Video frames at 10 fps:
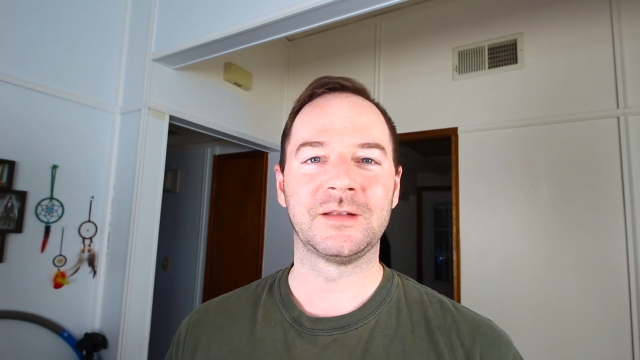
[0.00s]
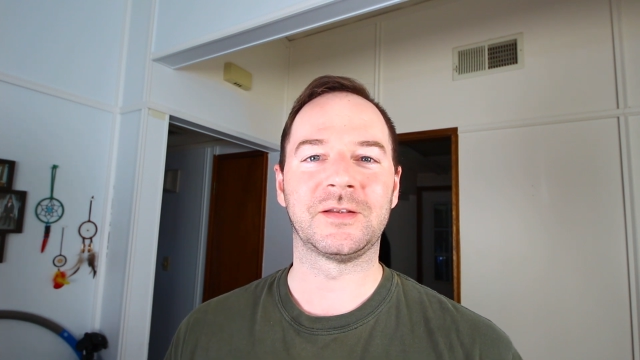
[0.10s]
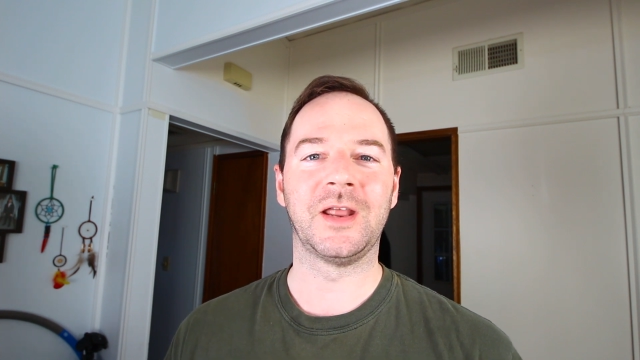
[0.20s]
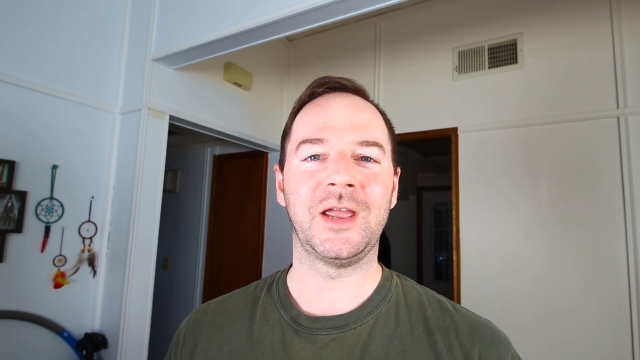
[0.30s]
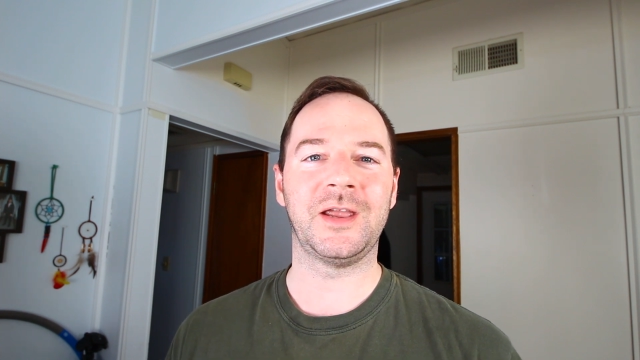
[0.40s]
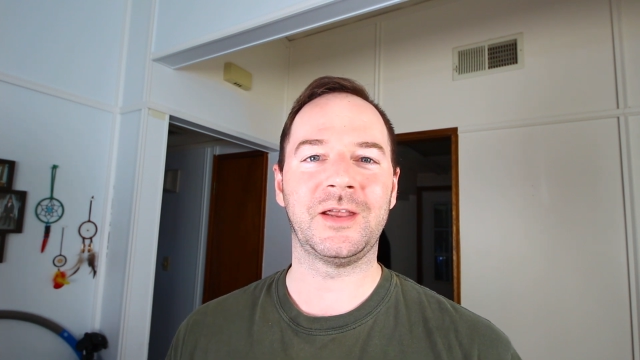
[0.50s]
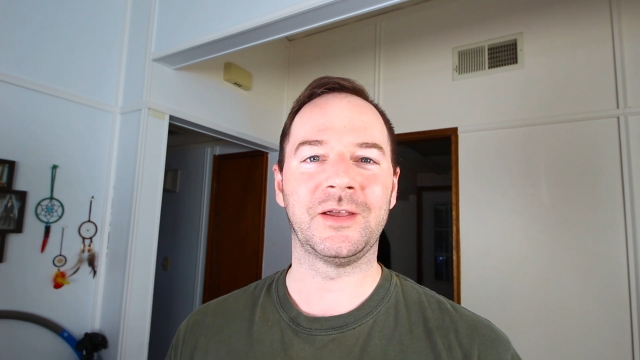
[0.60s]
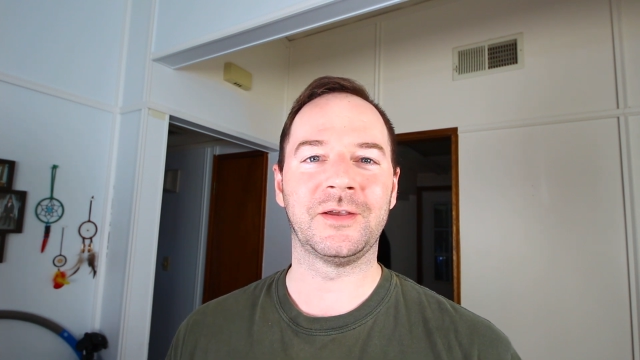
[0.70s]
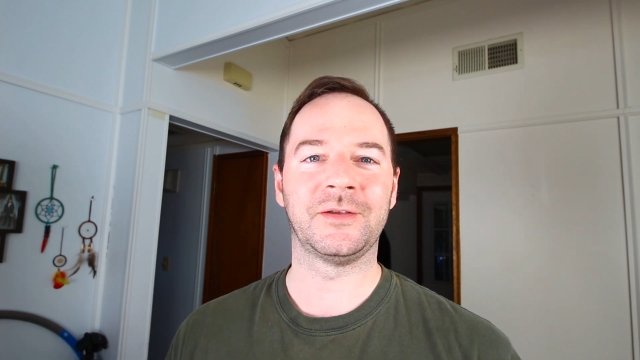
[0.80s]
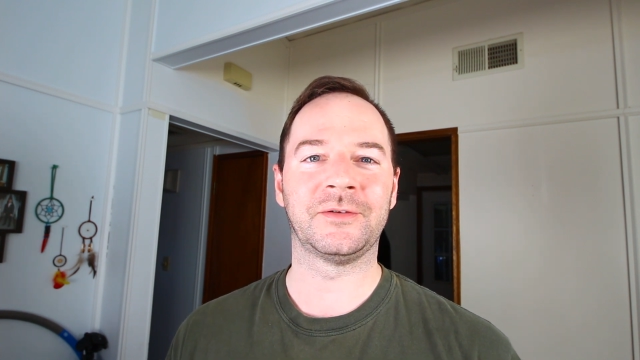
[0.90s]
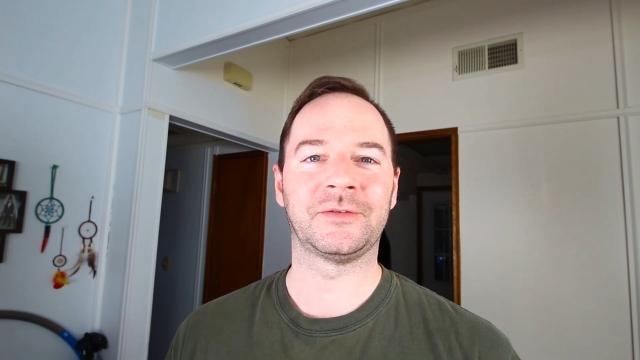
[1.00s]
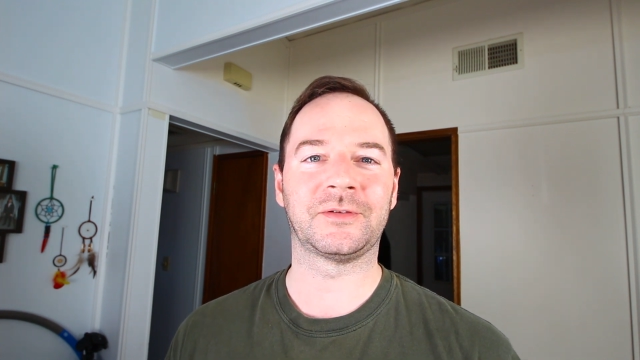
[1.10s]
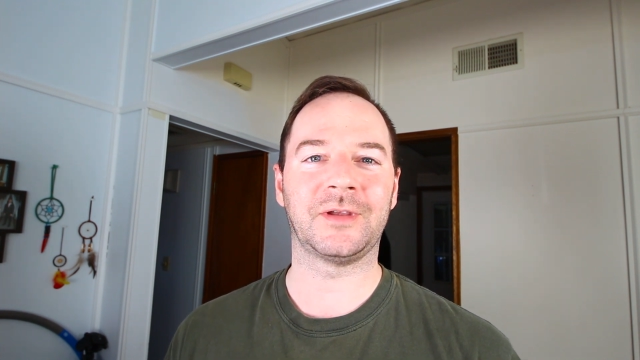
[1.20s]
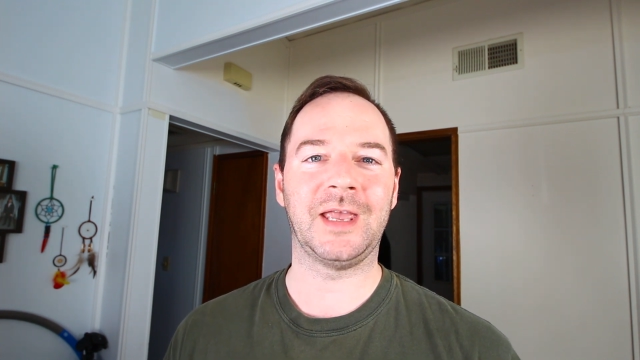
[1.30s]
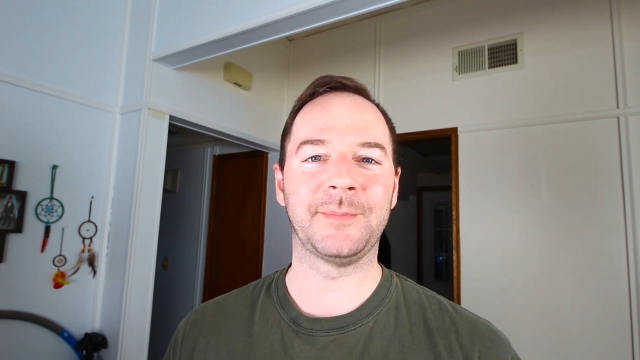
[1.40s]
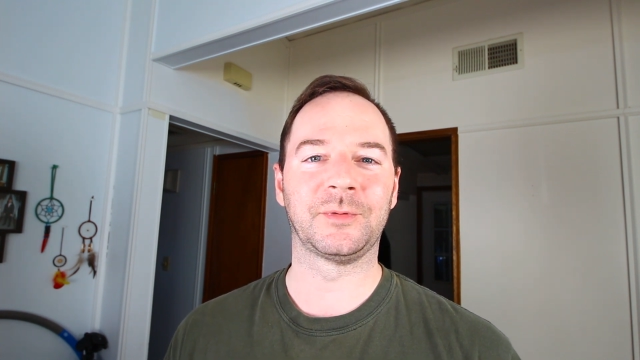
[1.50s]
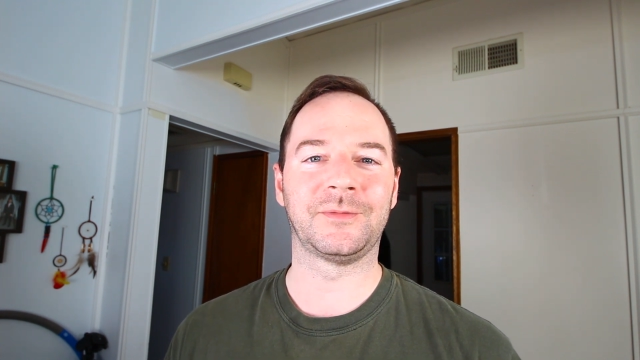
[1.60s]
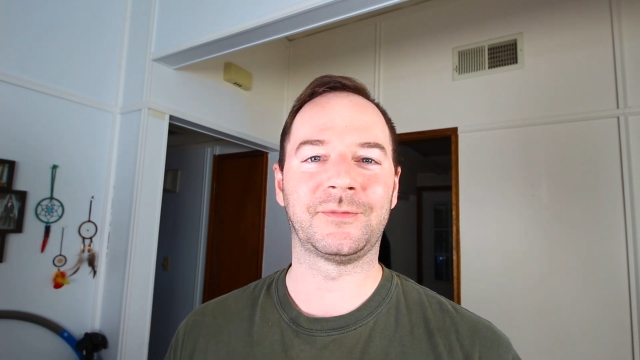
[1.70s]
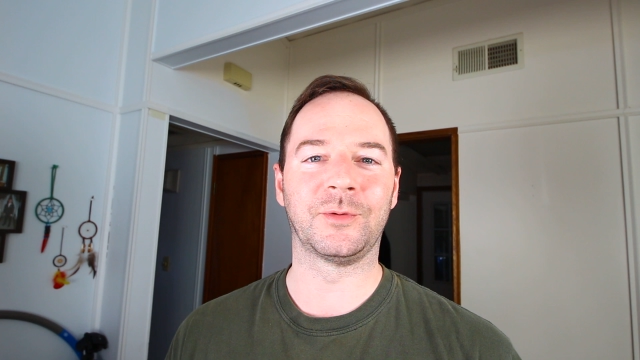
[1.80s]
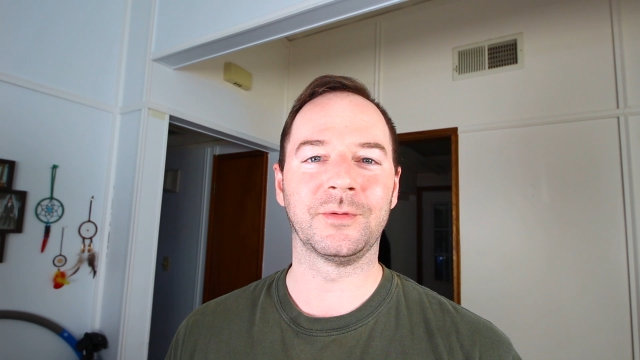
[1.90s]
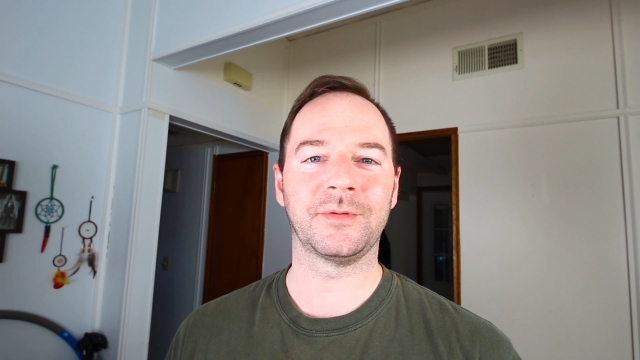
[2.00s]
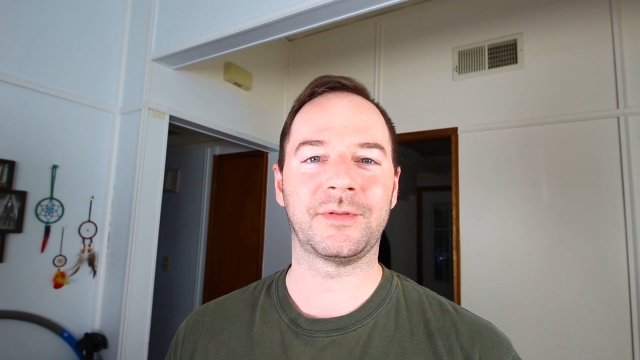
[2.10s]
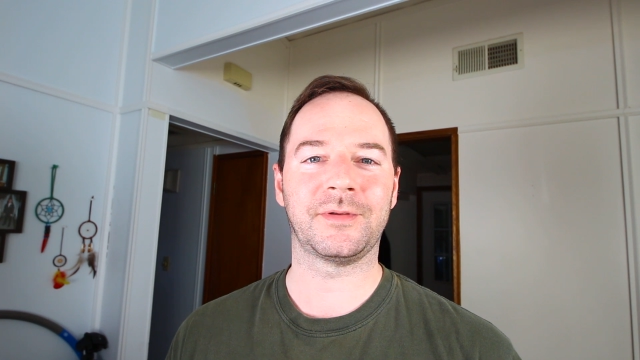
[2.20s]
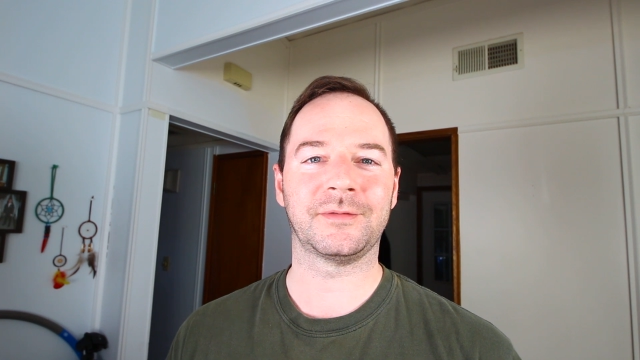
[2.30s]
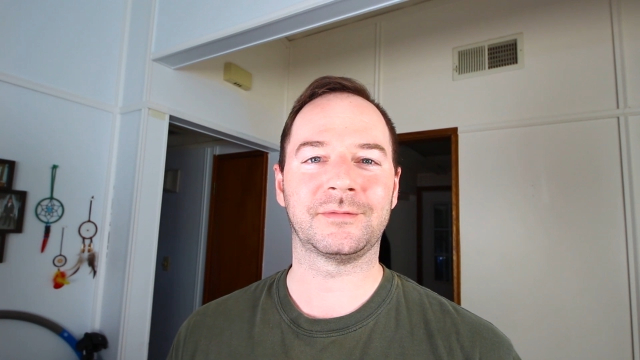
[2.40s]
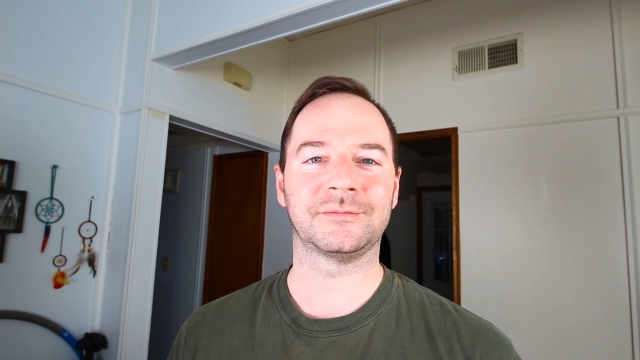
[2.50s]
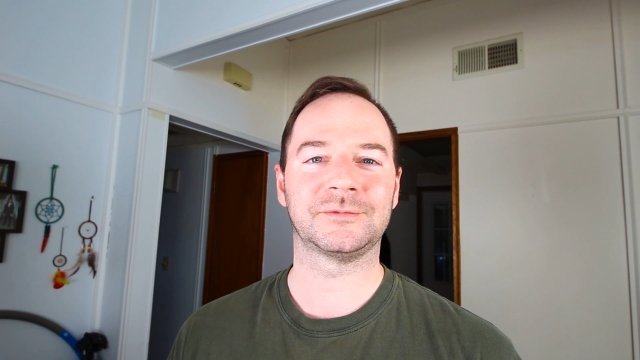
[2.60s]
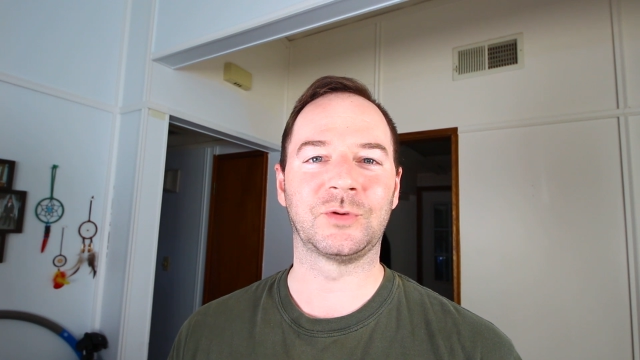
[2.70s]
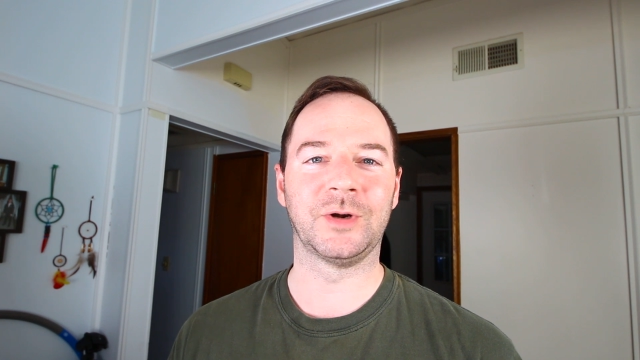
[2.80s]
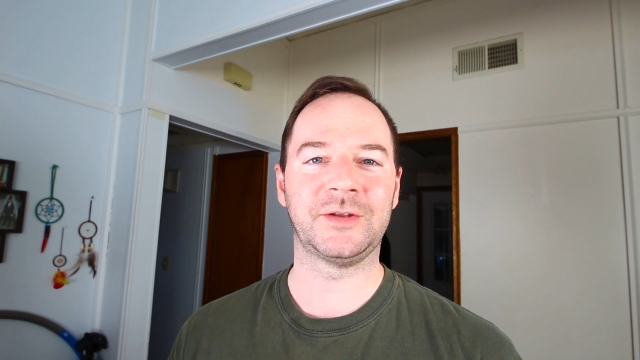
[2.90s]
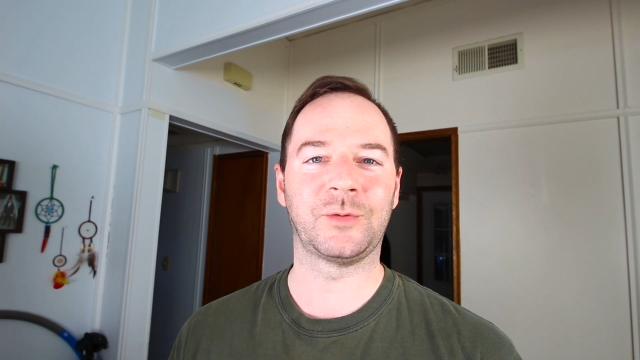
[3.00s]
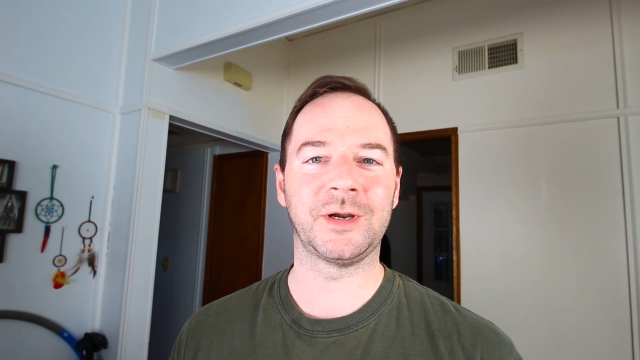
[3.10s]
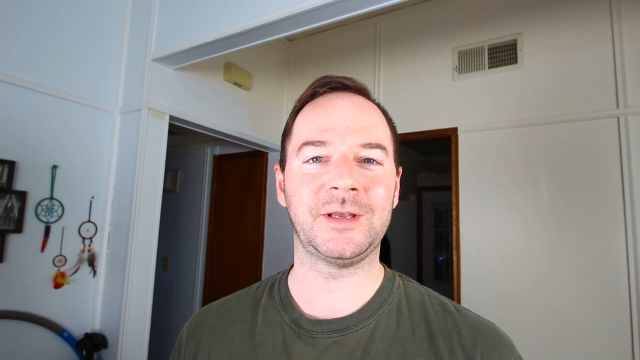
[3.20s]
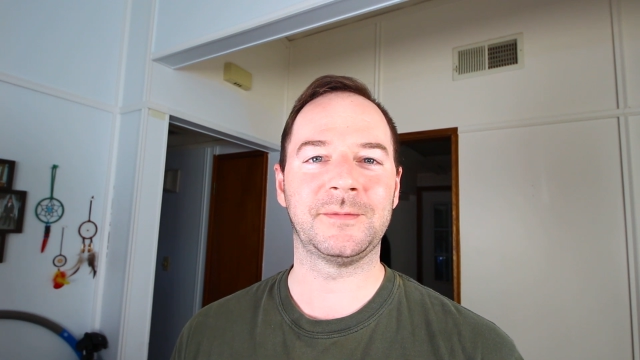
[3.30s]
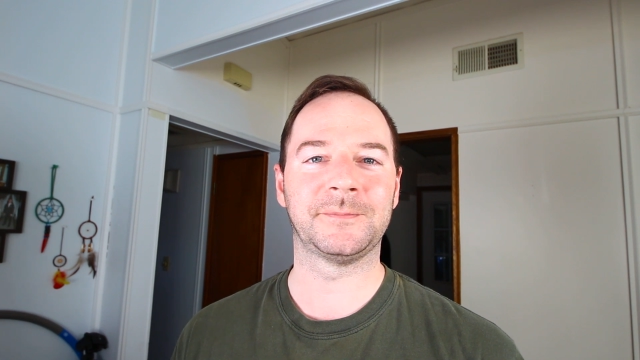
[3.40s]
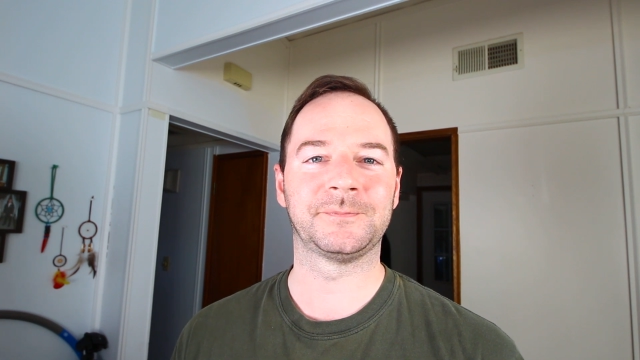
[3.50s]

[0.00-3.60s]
Today is April 4th, 2020,